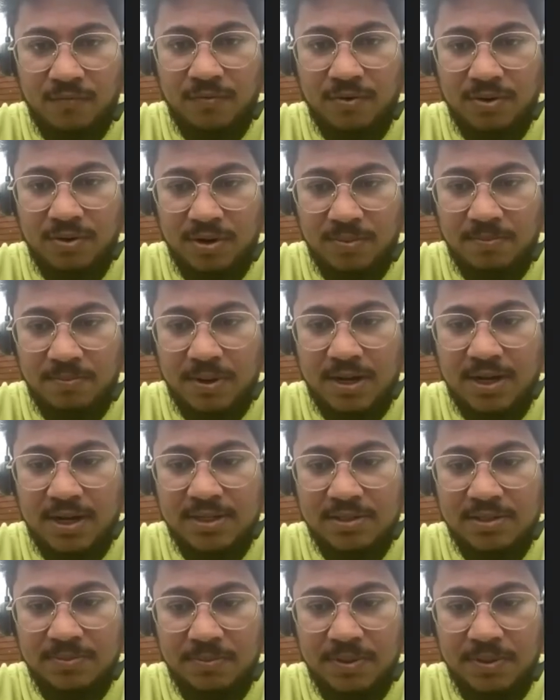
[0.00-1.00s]
for a
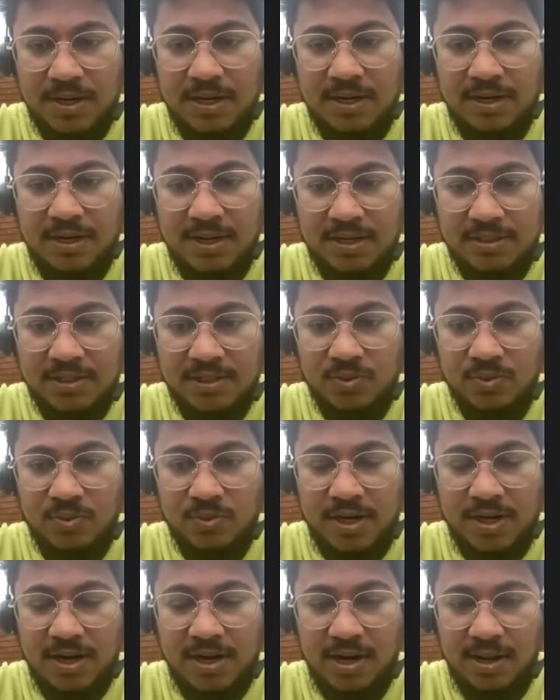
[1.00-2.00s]
pass, but there's a
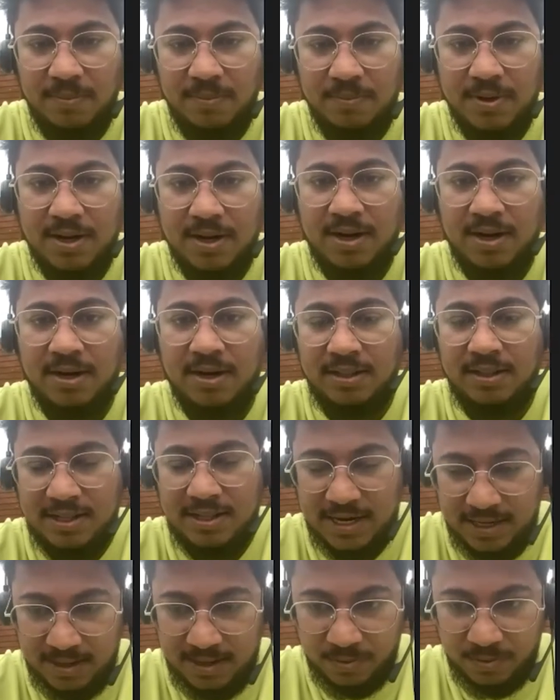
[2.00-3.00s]
student leap card
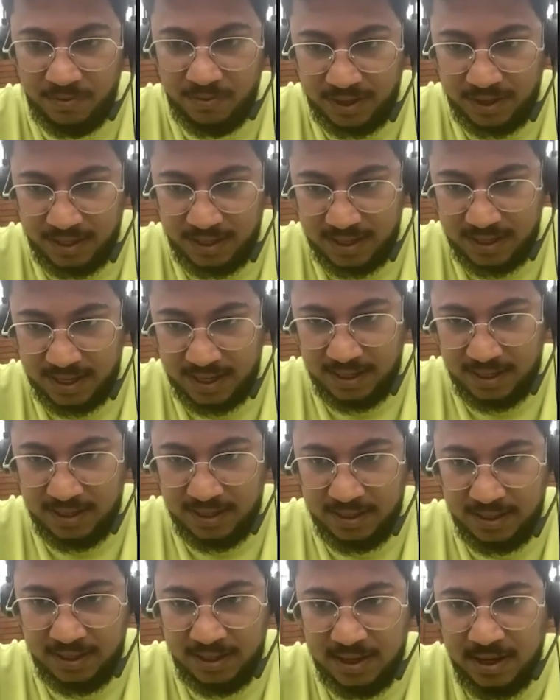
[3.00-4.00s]
that they provide in
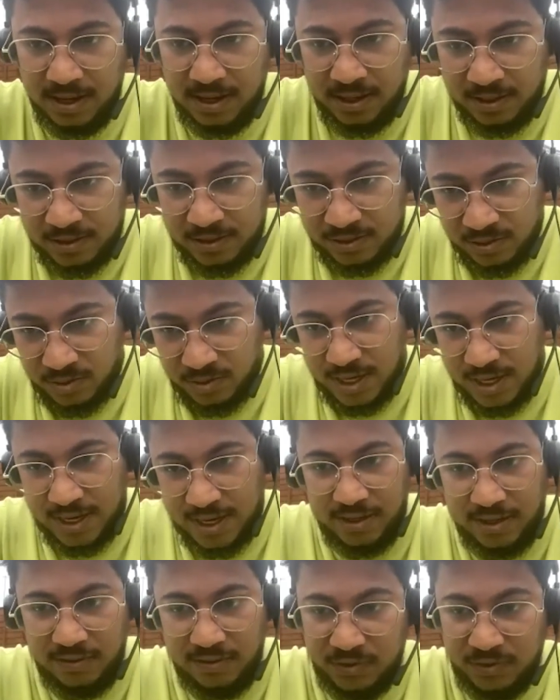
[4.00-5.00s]
Ireland. So
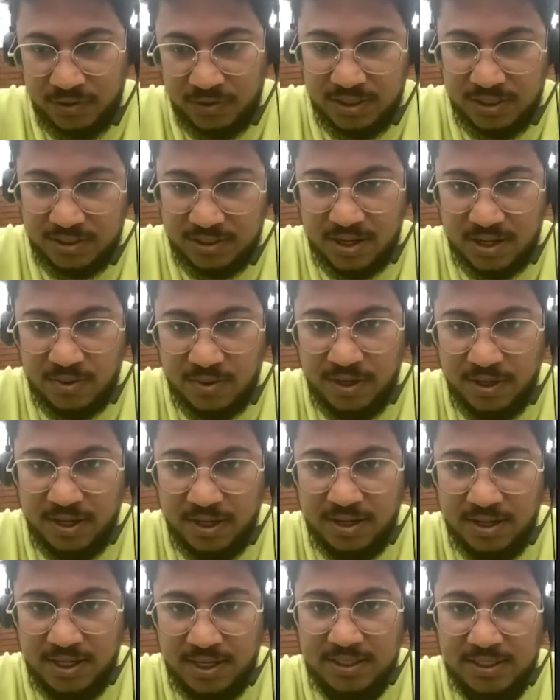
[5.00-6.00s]
that gives you
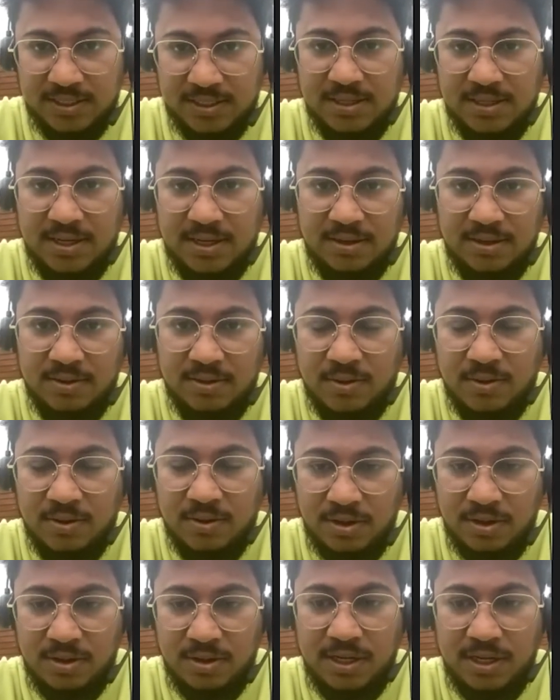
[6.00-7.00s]
discounted rates and
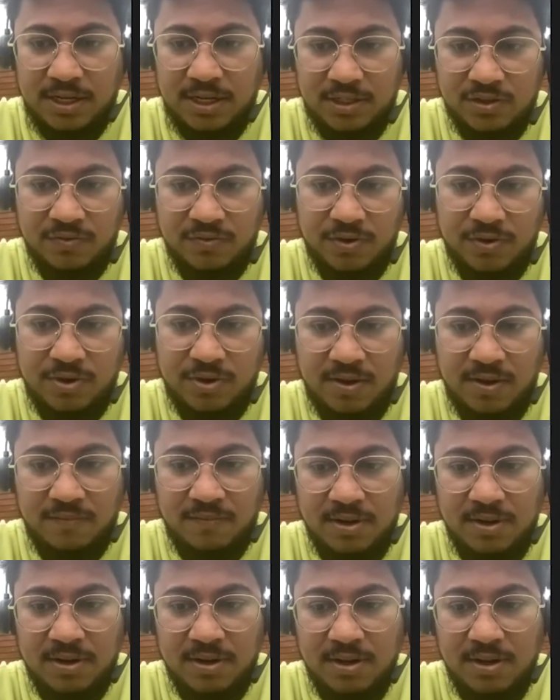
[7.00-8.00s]
on each of your
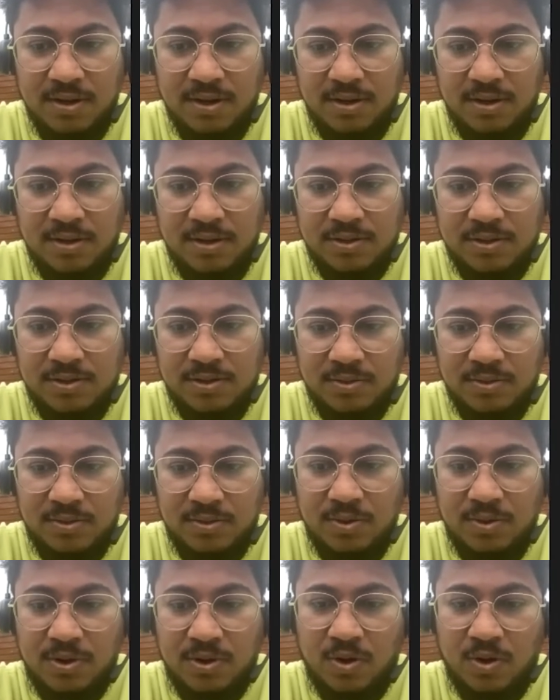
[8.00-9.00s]
travel.
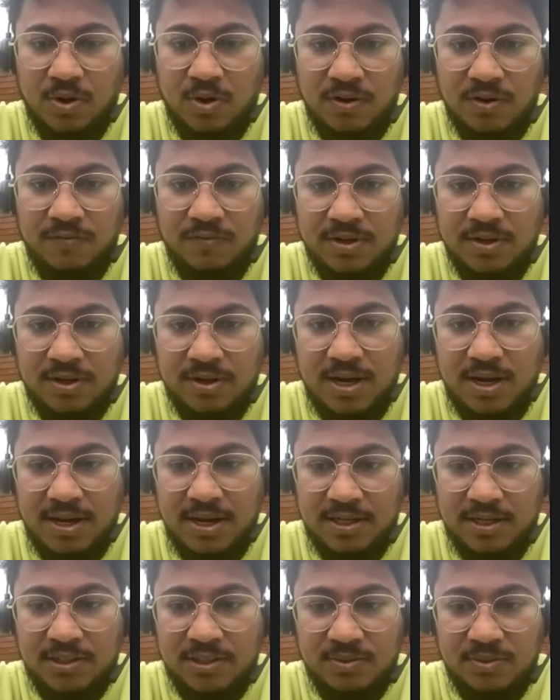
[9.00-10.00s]
So all of the
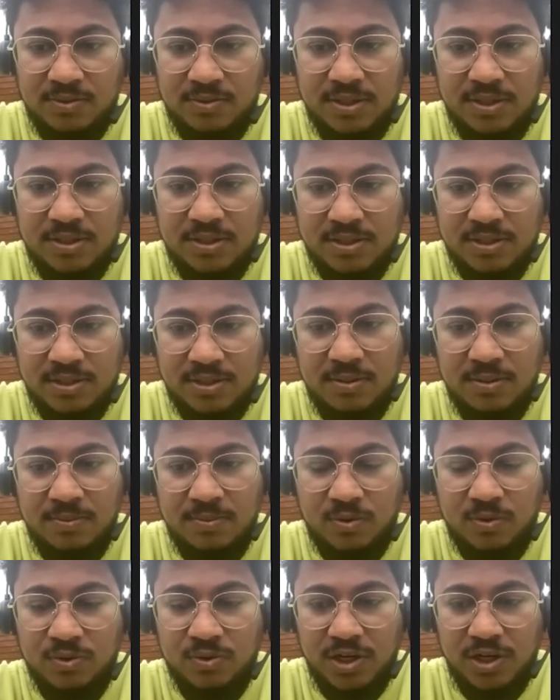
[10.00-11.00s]
Irish students
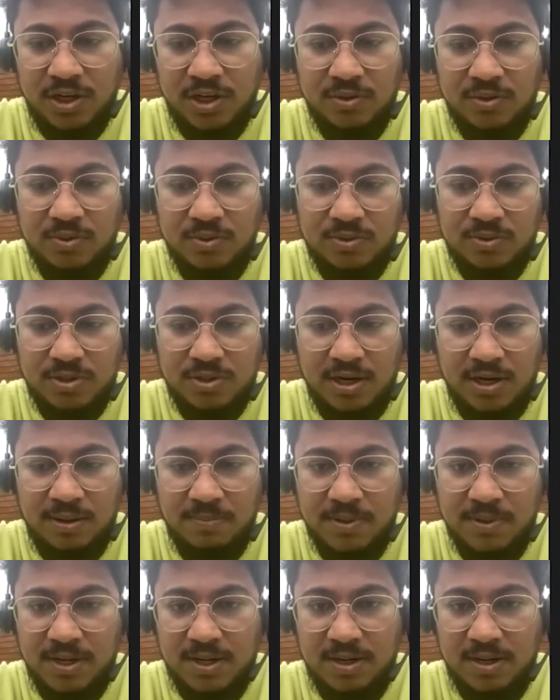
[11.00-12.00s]
mostly use the
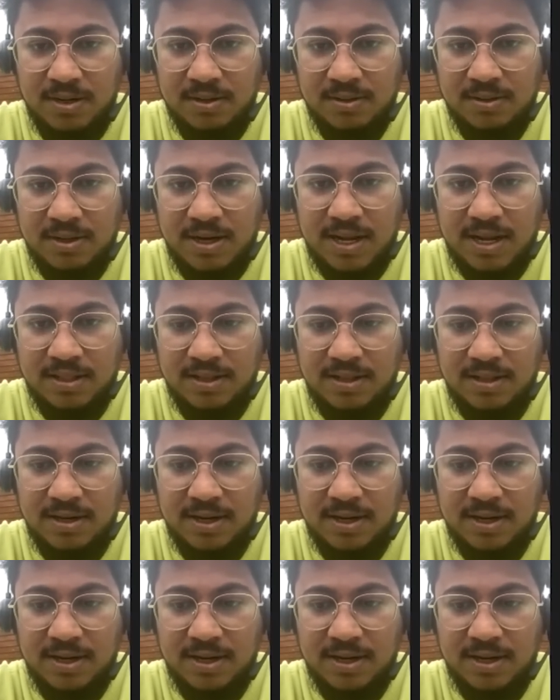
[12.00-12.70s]
leap card rather than